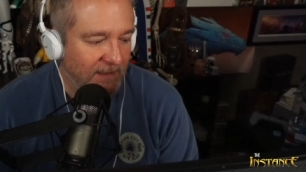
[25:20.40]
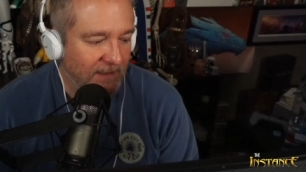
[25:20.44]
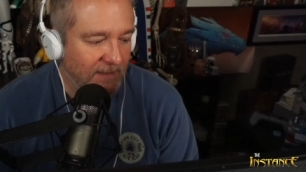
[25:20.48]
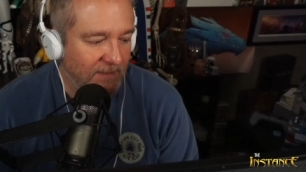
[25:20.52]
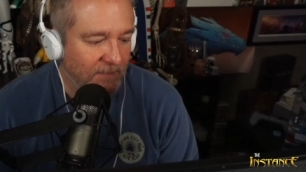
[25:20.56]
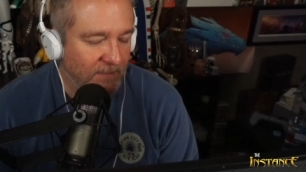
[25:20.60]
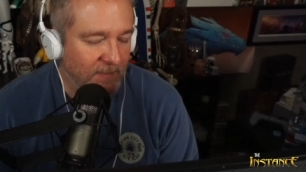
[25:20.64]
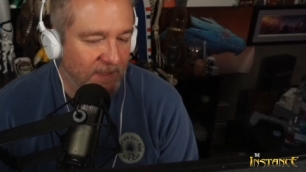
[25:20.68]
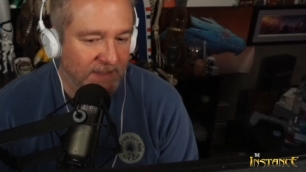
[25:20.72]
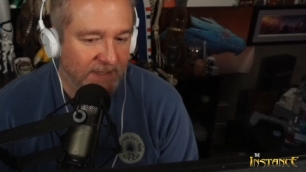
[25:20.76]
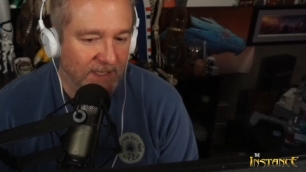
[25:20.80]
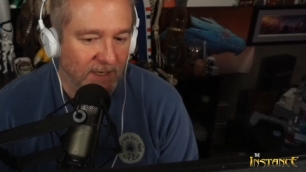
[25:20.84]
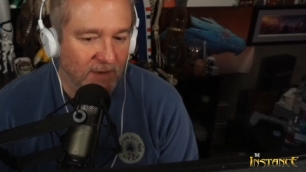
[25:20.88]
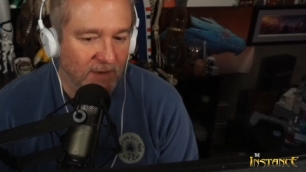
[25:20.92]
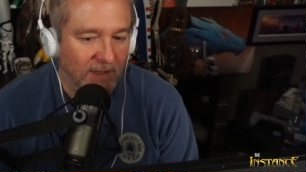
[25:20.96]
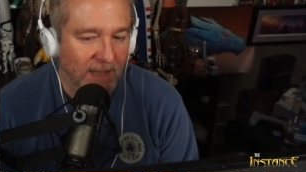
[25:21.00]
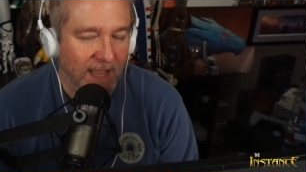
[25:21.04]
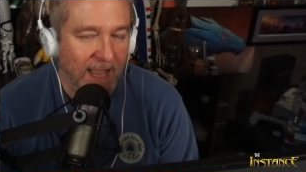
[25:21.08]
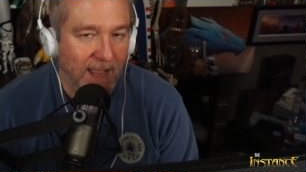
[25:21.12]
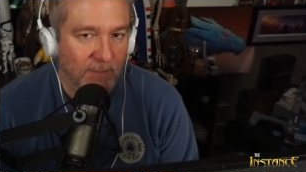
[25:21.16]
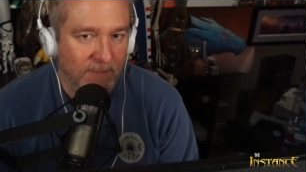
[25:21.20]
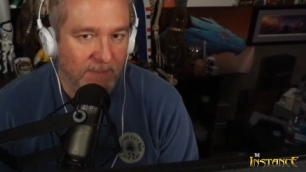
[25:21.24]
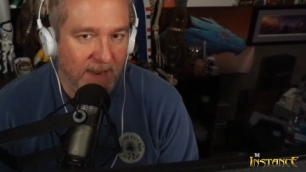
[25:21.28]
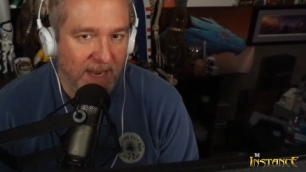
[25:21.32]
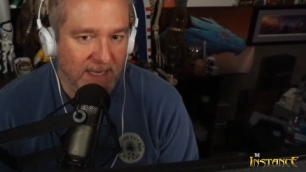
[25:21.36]
but they're
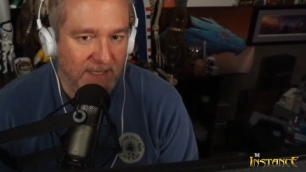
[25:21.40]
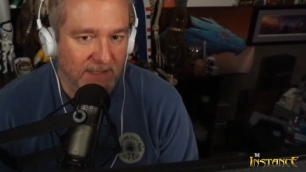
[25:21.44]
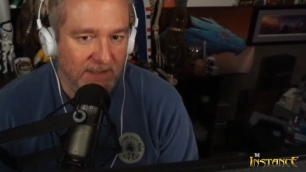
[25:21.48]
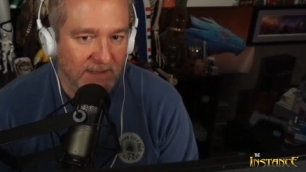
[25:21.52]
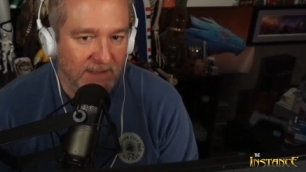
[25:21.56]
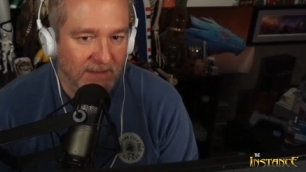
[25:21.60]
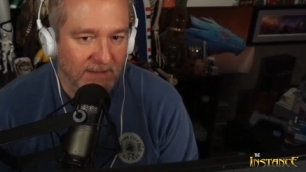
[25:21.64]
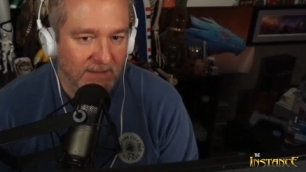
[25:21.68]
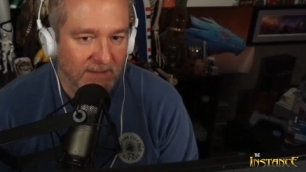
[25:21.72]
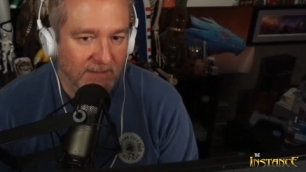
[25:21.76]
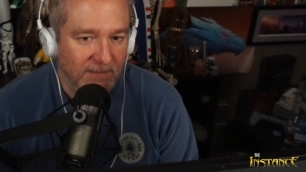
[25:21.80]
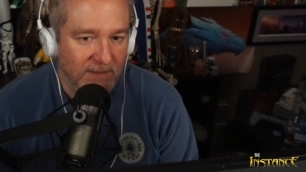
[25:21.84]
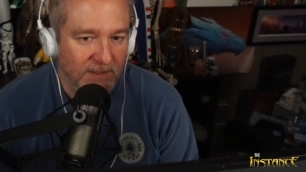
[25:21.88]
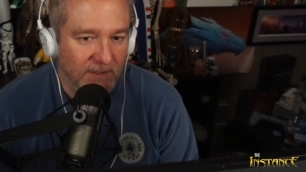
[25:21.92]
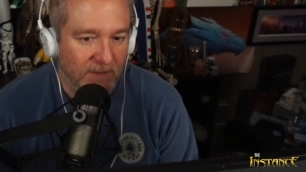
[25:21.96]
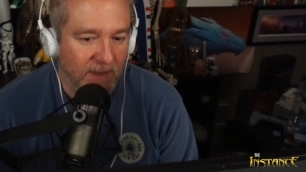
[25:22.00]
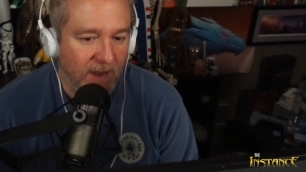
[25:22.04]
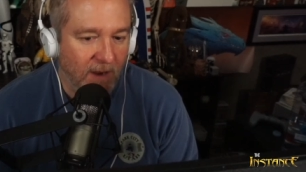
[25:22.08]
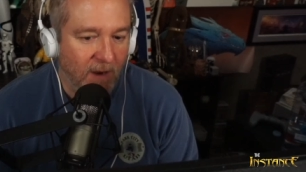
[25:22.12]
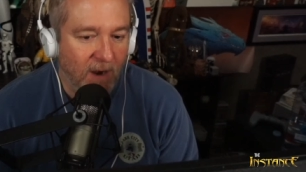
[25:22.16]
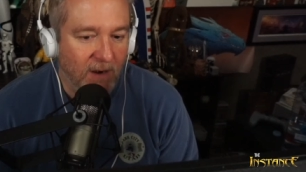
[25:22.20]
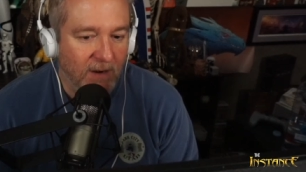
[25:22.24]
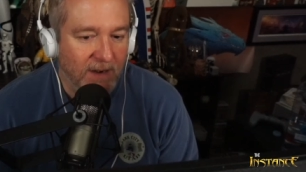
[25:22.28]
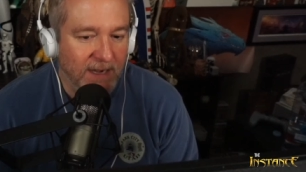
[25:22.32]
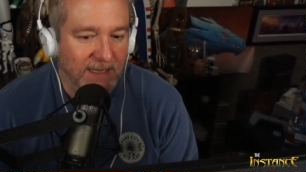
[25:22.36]
cloud based. So they
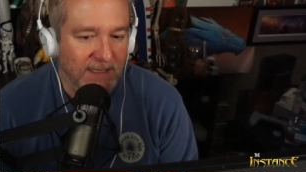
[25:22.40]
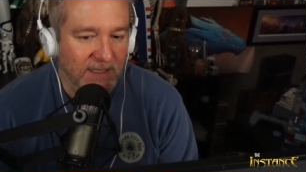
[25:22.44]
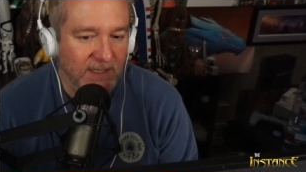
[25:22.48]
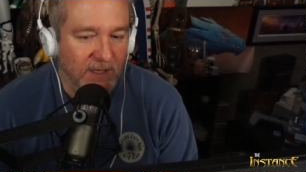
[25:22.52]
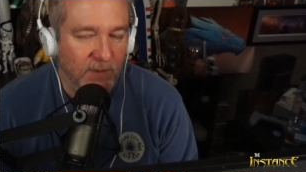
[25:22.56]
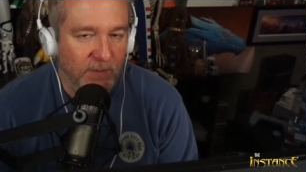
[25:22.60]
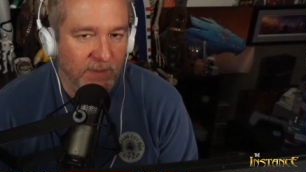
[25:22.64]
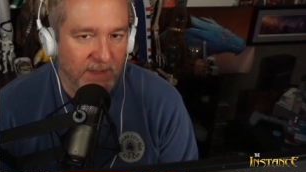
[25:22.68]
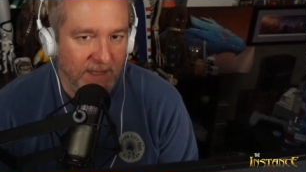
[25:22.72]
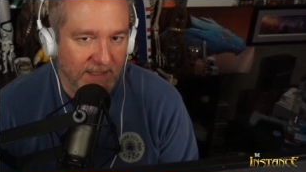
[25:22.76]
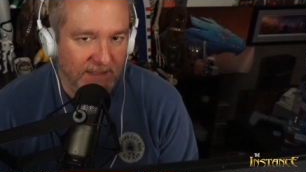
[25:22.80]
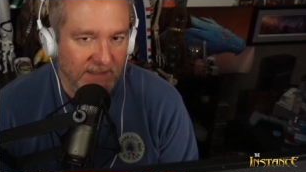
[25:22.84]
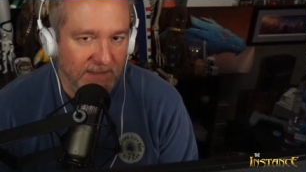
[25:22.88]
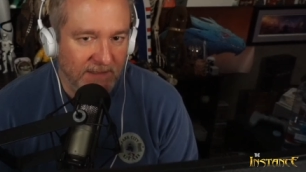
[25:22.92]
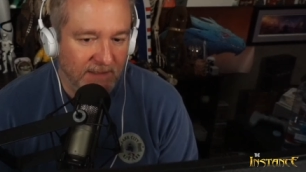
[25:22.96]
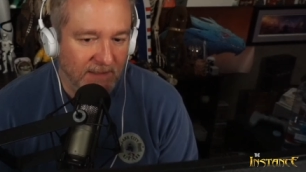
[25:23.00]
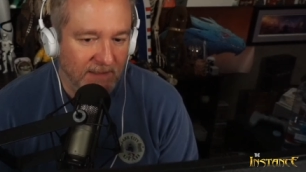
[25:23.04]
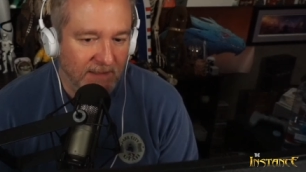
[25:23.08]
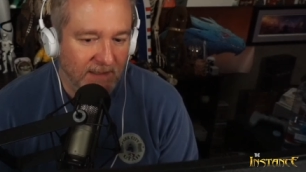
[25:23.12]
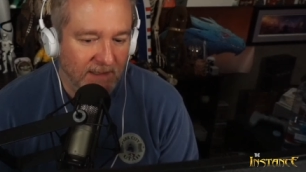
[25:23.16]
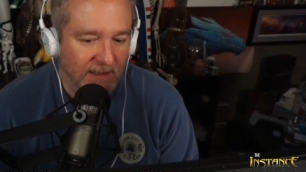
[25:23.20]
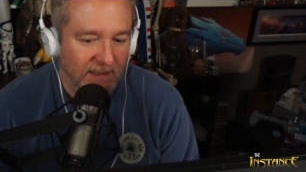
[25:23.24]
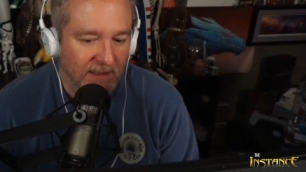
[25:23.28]
already do this.